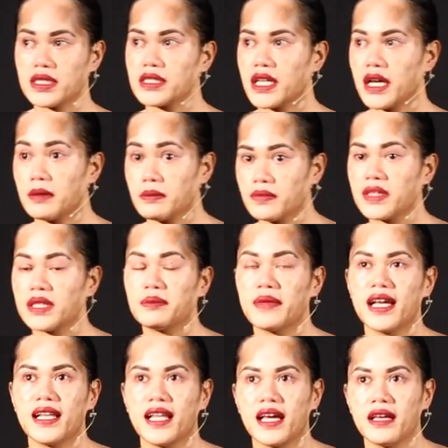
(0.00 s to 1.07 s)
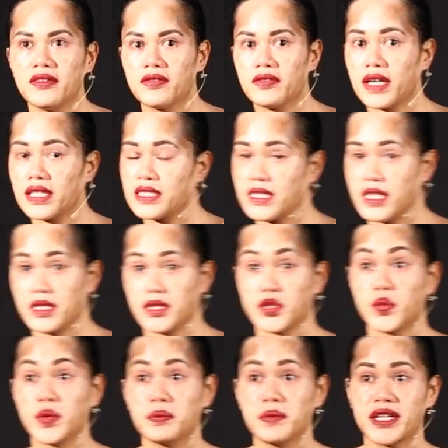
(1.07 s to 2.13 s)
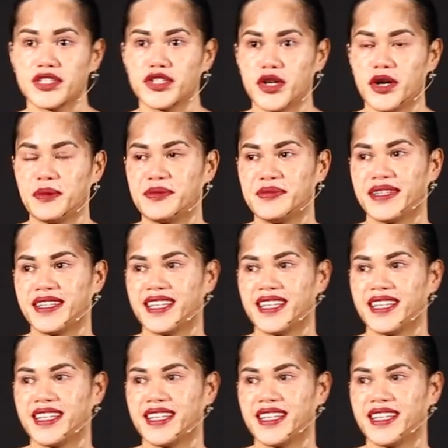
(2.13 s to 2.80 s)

in time in my life. I decided to quit my job.